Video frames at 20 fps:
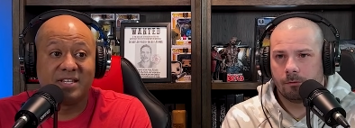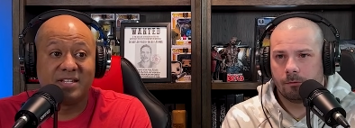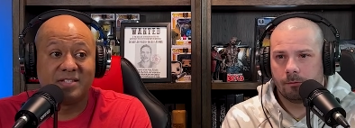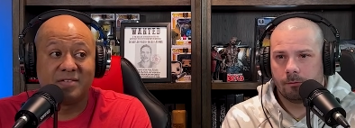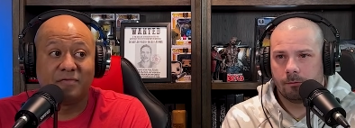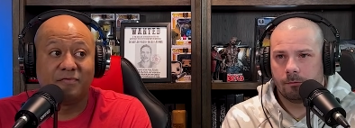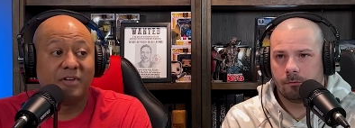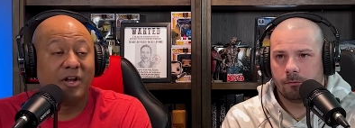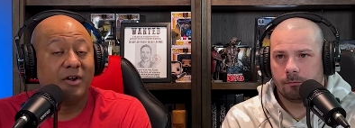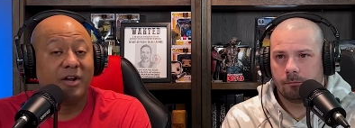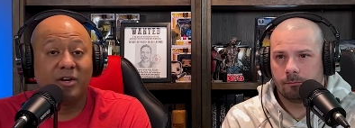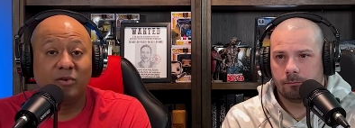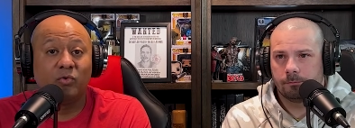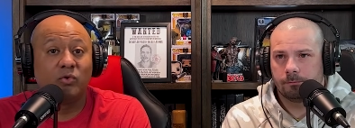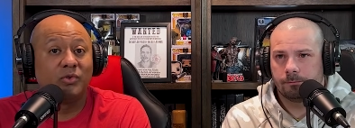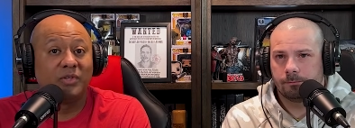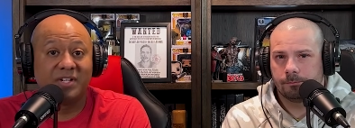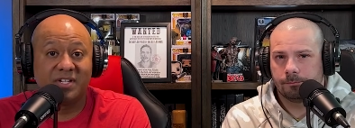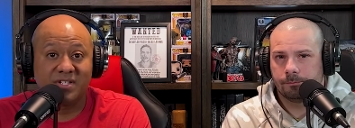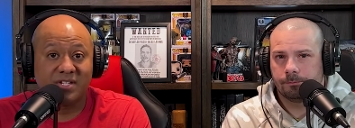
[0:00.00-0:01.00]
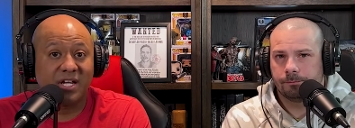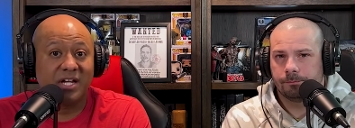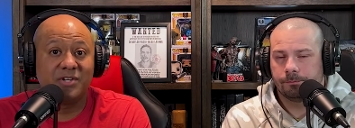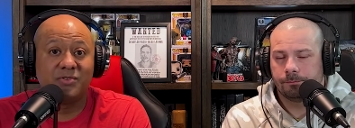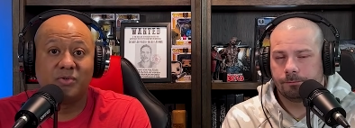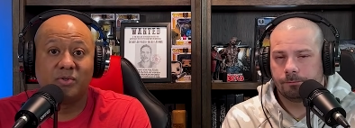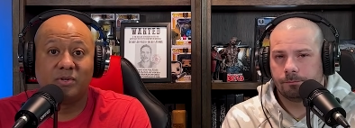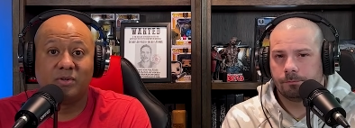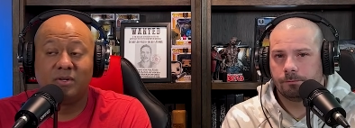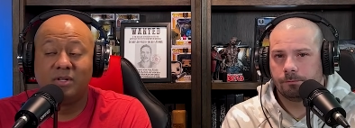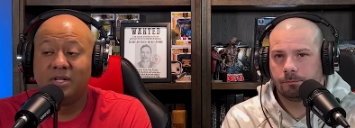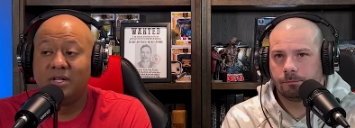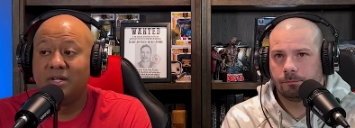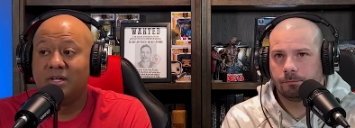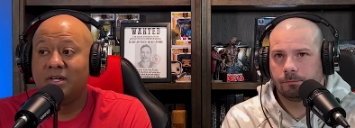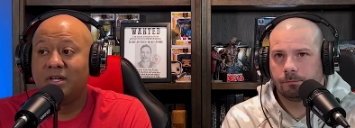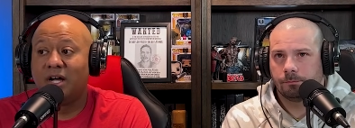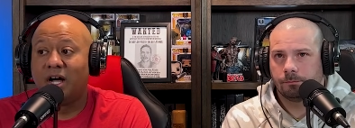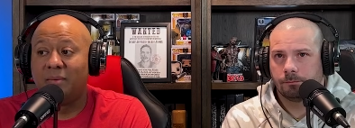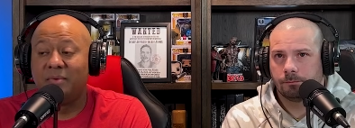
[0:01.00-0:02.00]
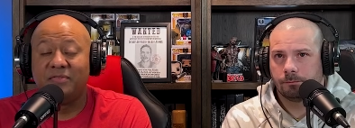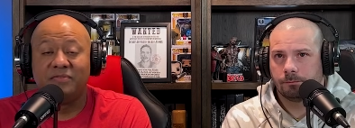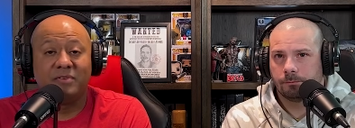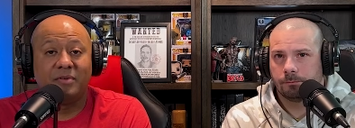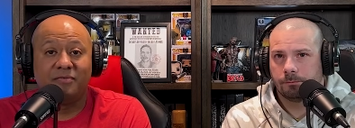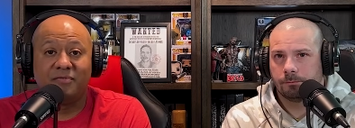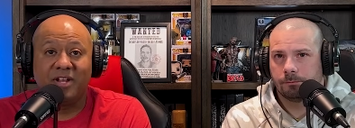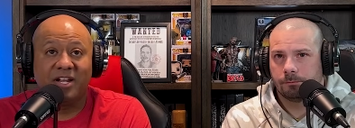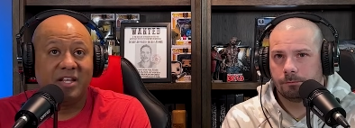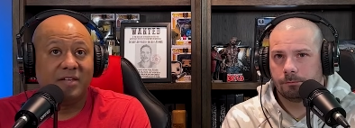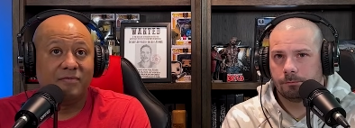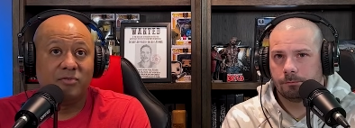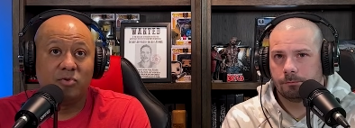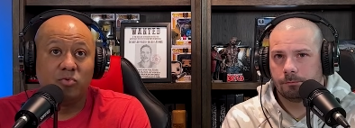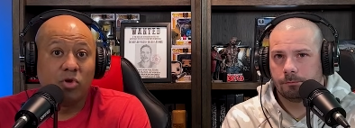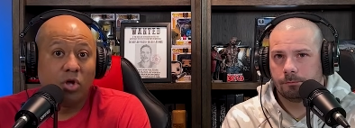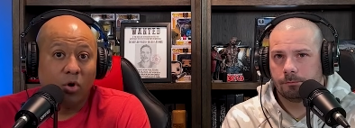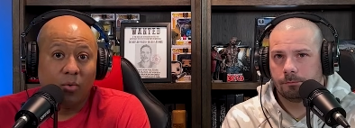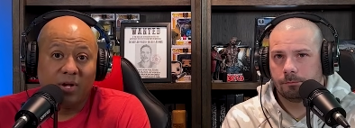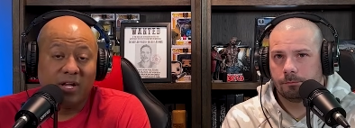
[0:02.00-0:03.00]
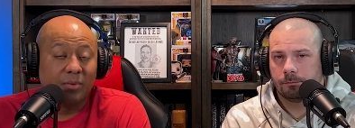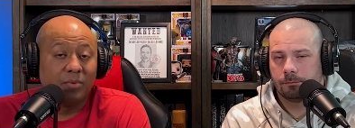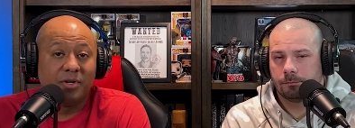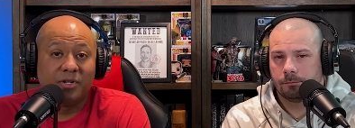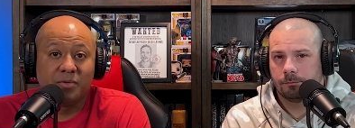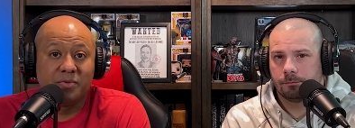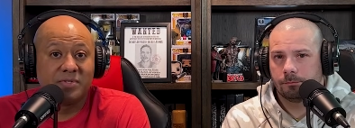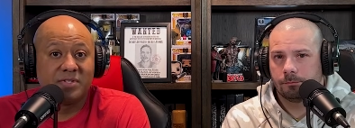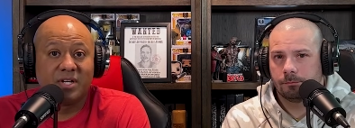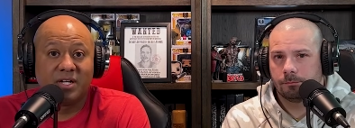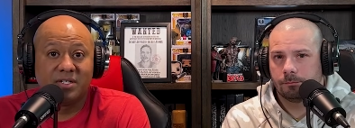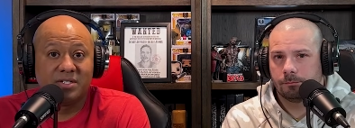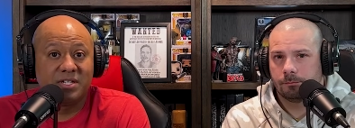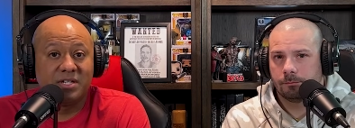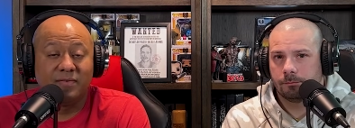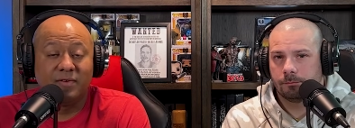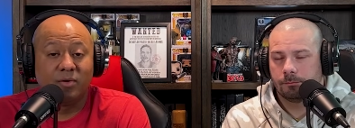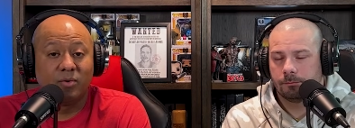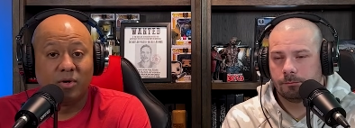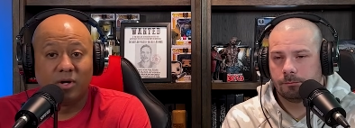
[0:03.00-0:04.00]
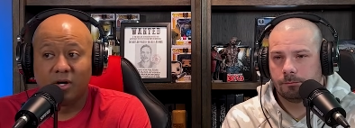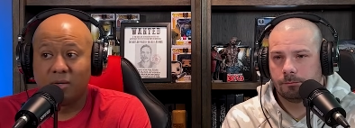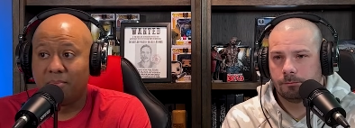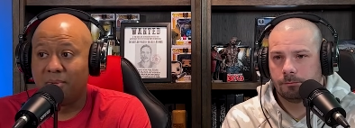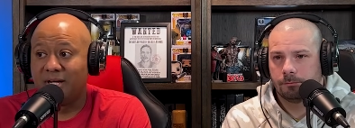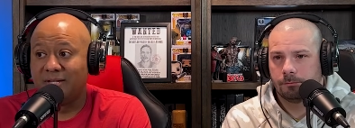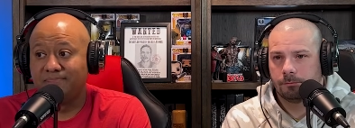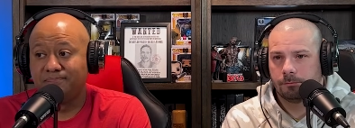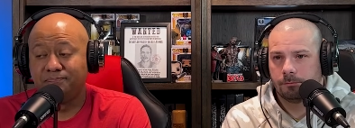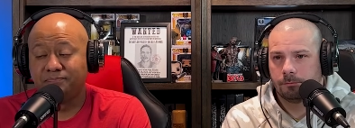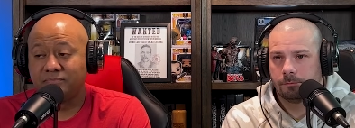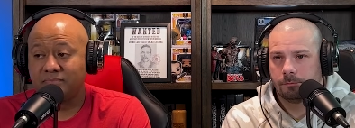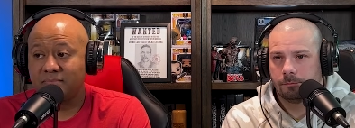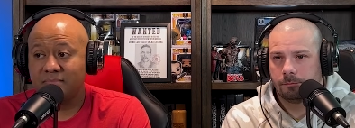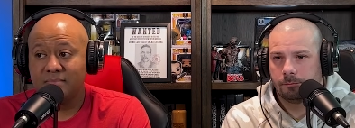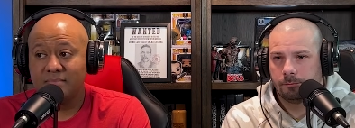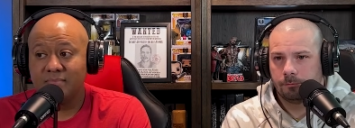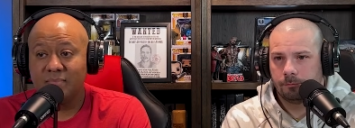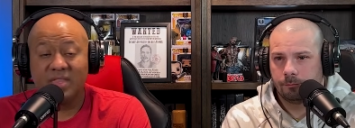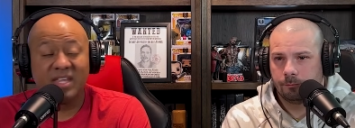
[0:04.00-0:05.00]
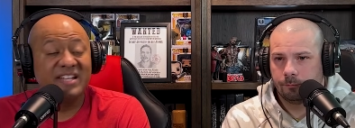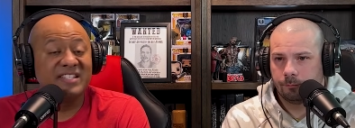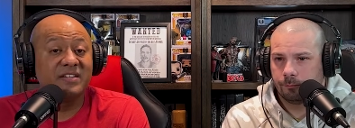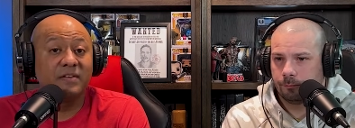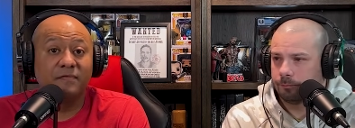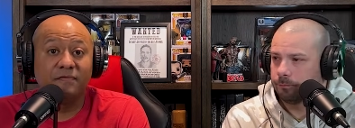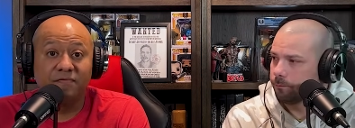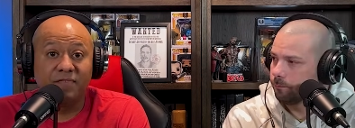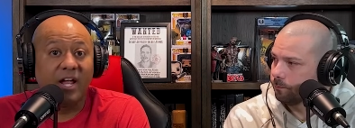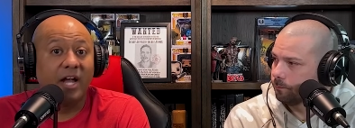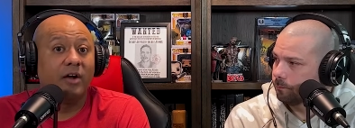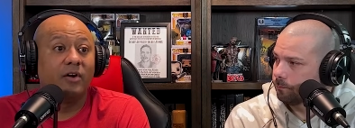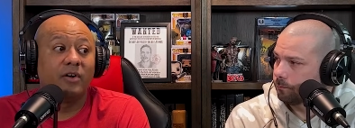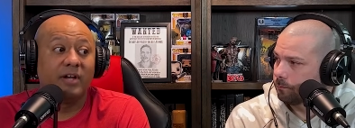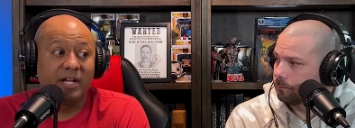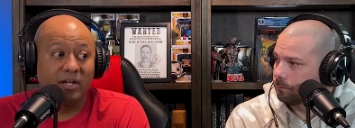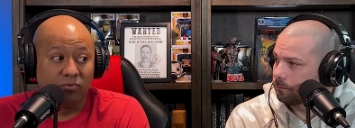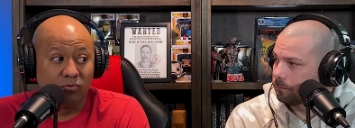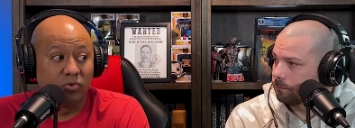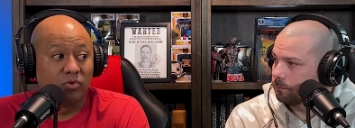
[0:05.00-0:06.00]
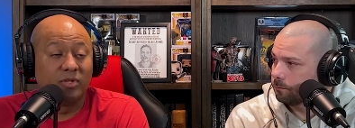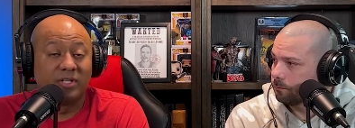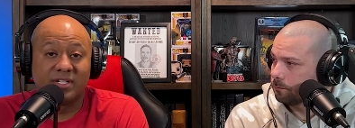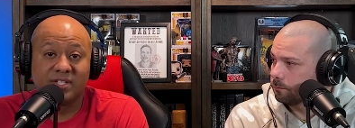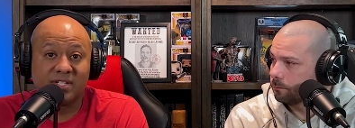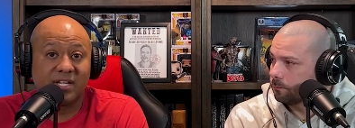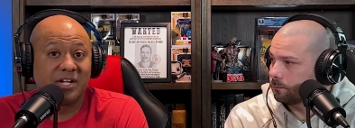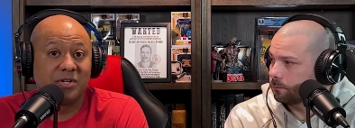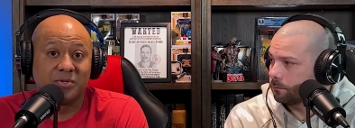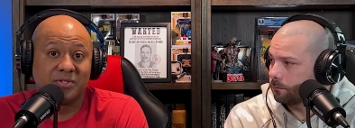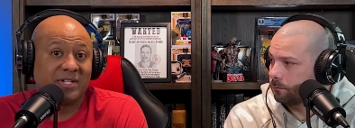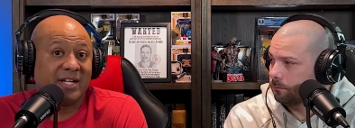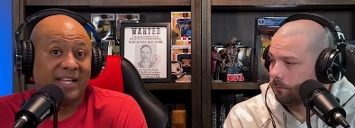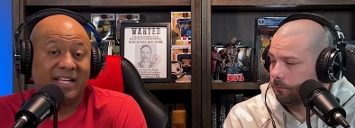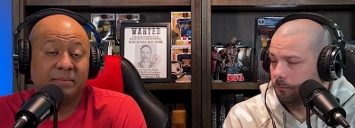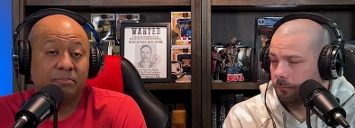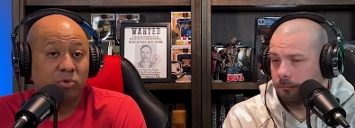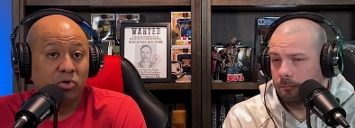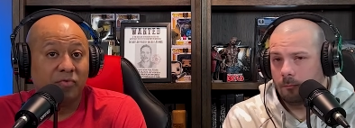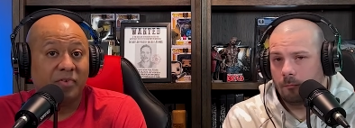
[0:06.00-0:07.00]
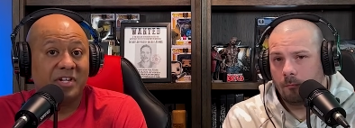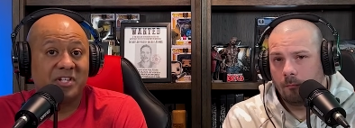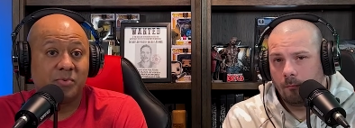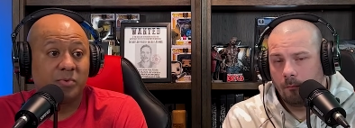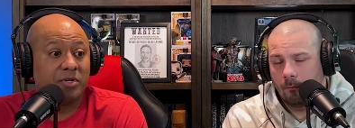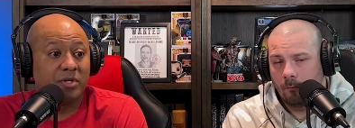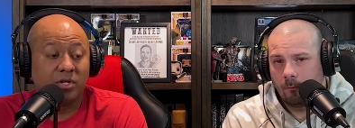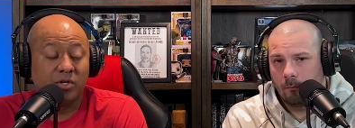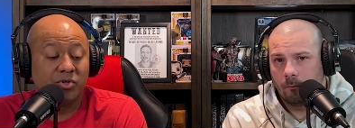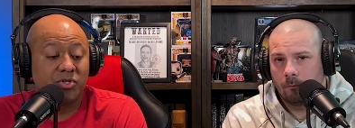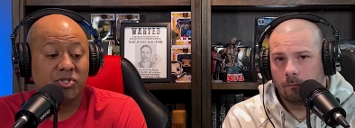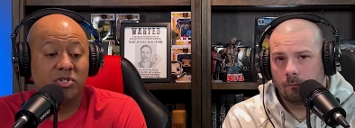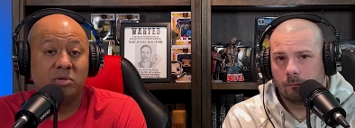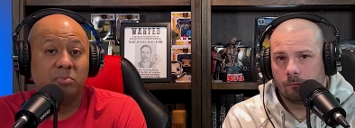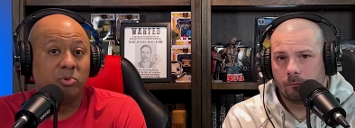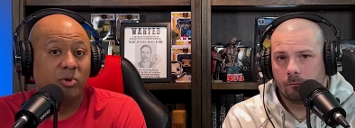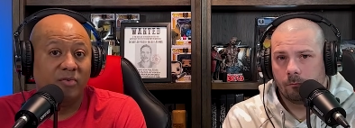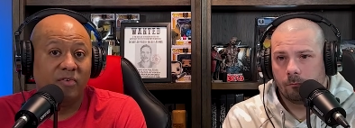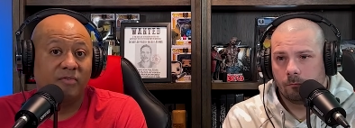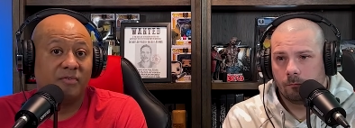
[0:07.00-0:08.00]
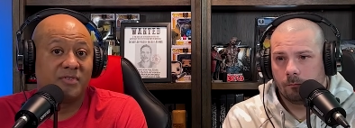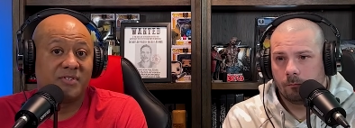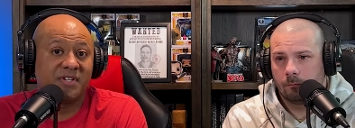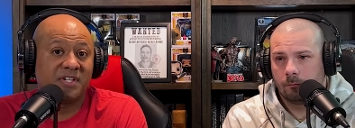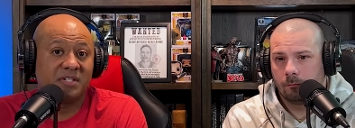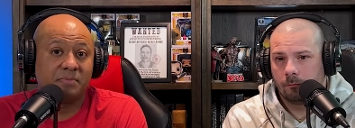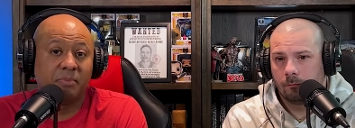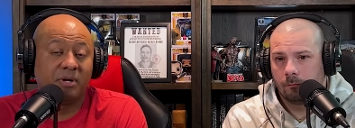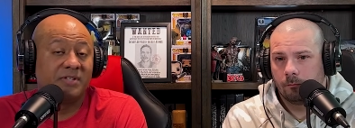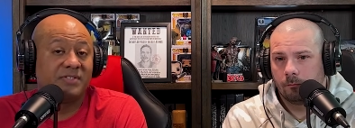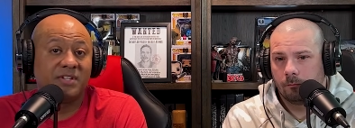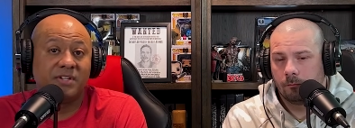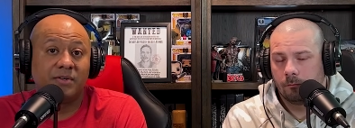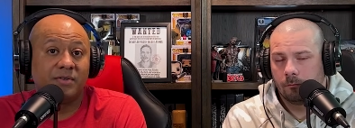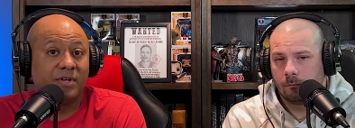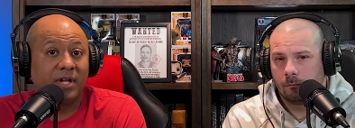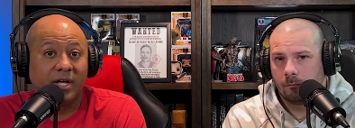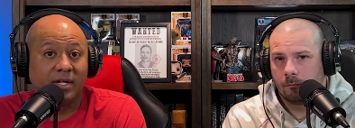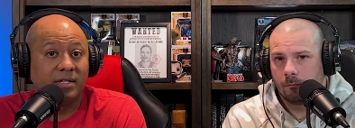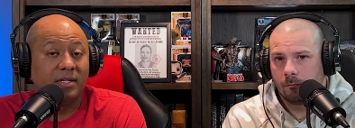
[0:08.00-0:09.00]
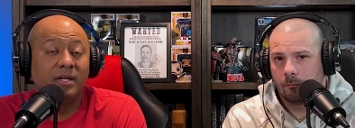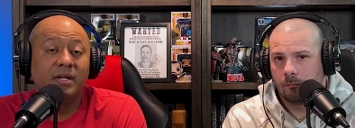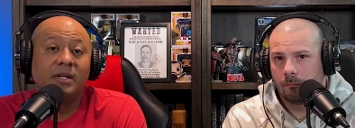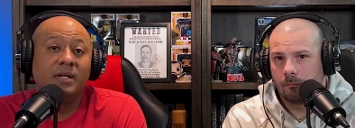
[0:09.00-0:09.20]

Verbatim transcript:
Speaker 1: it's a very grueling schedule. Um, if, if any of you know anyone who's done TV work, but it's a very grueling schedule. It's not like movies where you go shoot a movie for six months and you're done.